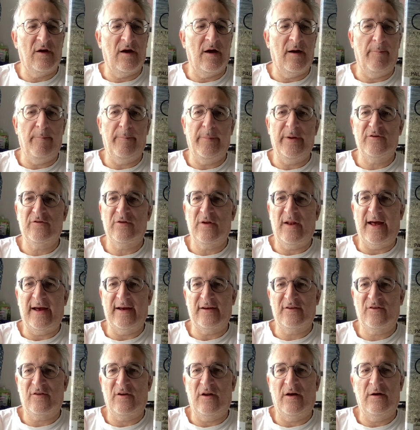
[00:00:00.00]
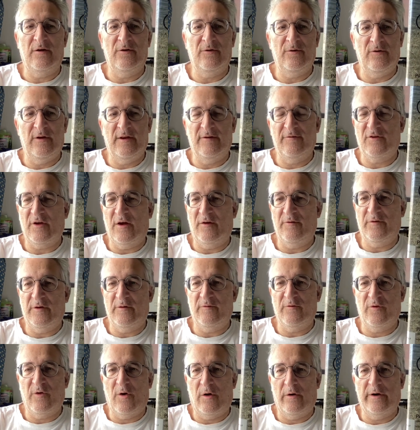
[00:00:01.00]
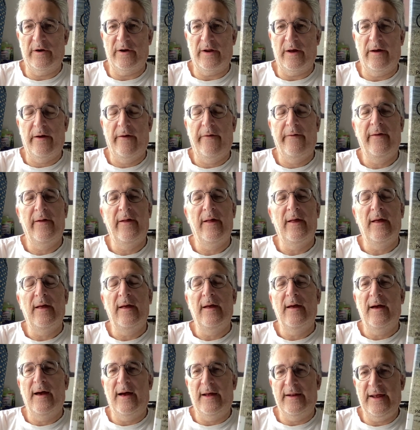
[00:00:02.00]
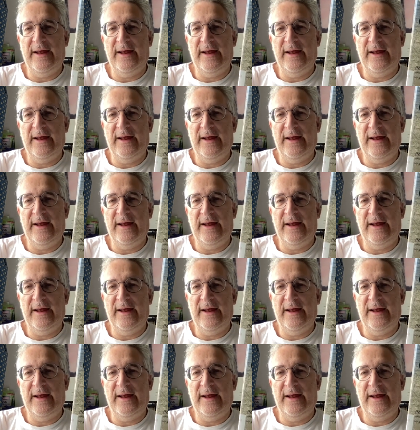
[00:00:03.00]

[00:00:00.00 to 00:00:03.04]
uh, Mitchell Axler, who lives over in Florida. And